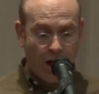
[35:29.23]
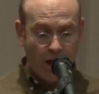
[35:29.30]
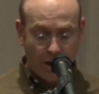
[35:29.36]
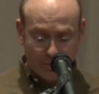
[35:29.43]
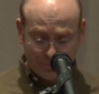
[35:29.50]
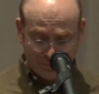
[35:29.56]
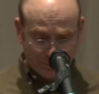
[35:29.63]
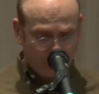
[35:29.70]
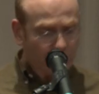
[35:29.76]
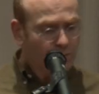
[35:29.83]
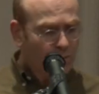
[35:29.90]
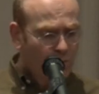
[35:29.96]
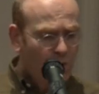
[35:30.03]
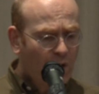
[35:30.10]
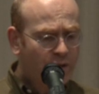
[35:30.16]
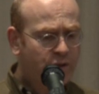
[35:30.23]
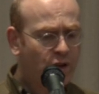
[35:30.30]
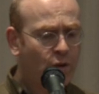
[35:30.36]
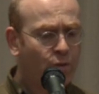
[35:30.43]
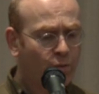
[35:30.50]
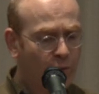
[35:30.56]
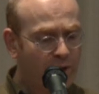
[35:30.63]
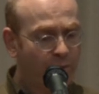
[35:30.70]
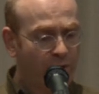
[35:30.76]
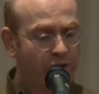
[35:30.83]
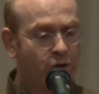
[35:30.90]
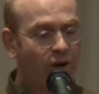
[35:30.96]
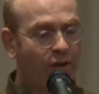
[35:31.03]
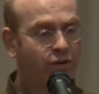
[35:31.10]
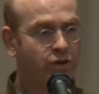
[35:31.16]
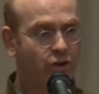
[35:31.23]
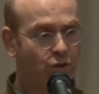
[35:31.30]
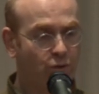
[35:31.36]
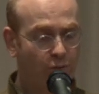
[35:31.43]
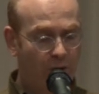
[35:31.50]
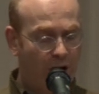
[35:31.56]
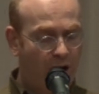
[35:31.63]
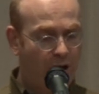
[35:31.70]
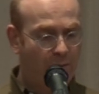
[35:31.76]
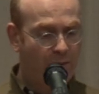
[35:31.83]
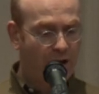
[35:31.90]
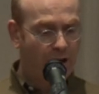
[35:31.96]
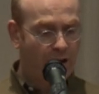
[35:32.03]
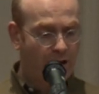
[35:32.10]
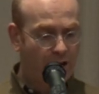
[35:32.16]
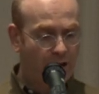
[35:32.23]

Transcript: Um, so we, we do have to do um, uh,